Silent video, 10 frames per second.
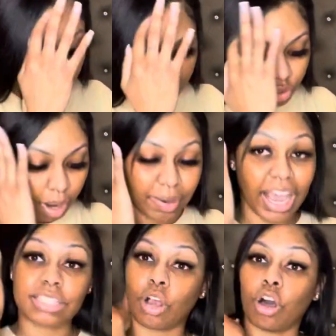So I would
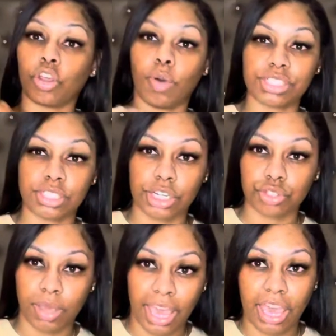ask all the questions that
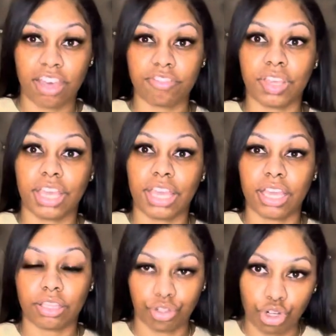you have,
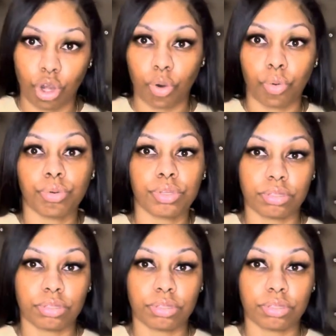you know,